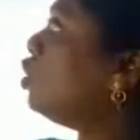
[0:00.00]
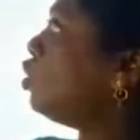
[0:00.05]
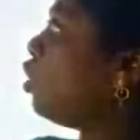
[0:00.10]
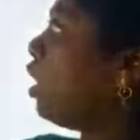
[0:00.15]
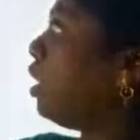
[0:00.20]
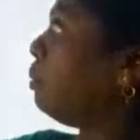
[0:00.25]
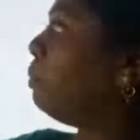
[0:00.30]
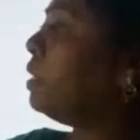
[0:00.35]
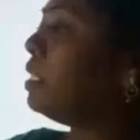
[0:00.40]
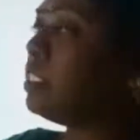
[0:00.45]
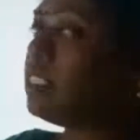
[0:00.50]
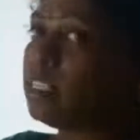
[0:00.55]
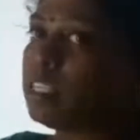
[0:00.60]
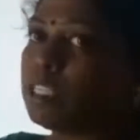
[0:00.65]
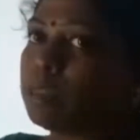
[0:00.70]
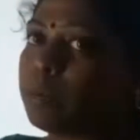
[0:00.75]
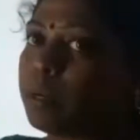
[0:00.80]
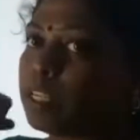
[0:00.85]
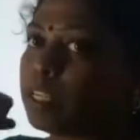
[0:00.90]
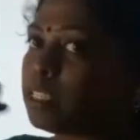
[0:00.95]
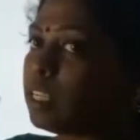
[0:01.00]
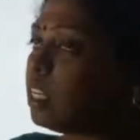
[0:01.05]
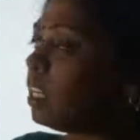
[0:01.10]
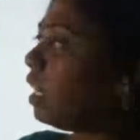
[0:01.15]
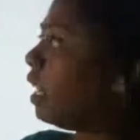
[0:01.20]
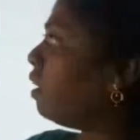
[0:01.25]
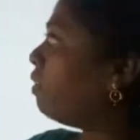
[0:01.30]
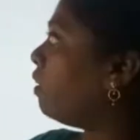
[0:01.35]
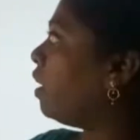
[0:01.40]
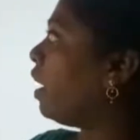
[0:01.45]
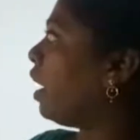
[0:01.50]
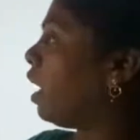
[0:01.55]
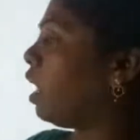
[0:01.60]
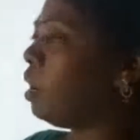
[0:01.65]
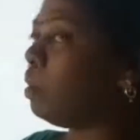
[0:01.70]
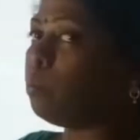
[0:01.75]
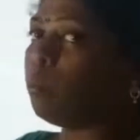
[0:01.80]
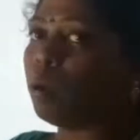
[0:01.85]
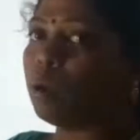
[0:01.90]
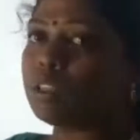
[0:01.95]
joint means it is present in our
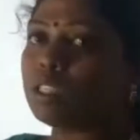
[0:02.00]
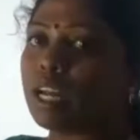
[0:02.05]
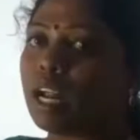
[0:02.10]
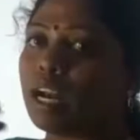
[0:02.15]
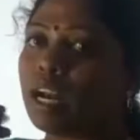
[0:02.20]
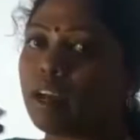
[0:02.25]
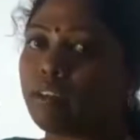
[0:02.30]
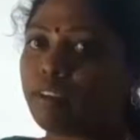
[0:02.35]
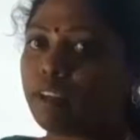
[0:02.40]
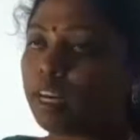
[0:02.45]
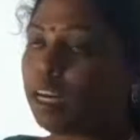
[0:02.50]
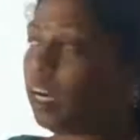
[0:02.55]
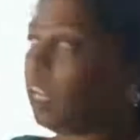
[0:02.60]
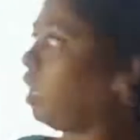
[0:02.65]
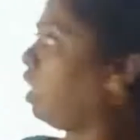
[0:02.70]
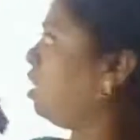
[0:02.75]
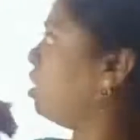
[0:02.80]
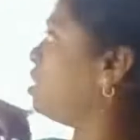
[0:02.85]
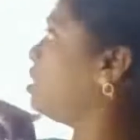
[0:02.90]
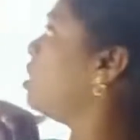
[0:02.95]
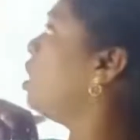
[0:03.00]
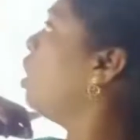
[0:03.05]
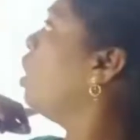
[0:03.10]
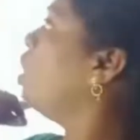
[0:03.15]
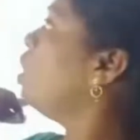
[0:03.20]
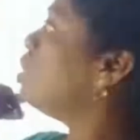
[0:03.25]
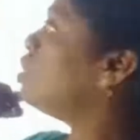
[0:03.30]
elbows and our knees.